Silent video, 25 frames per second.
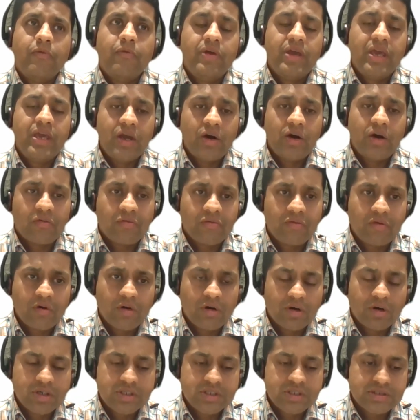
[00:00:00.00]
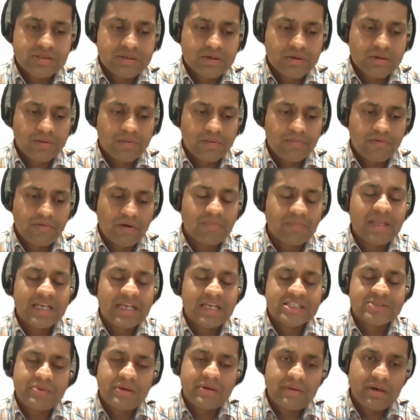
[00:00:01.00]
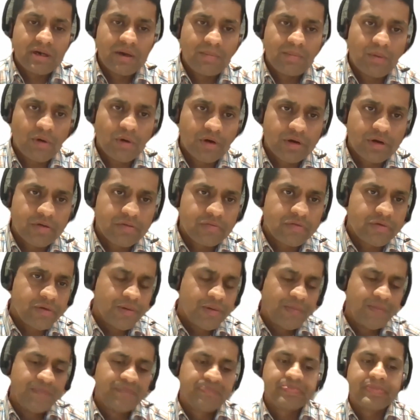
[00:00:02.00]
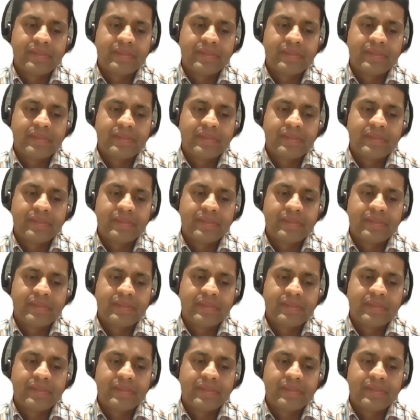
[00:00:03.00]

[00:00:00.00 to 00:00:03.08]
we, of course, so from the experimental point of view,